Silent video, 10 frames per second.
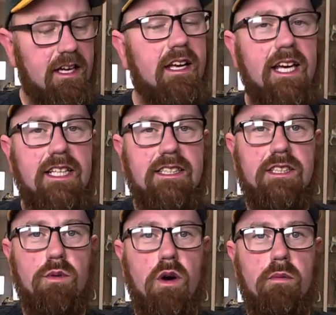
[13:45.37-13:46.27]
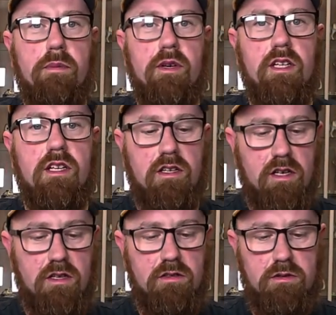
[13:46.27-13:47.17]
Easy to open and
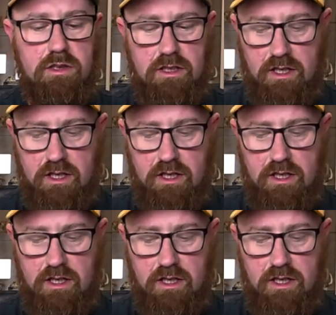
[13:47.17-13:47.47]
close.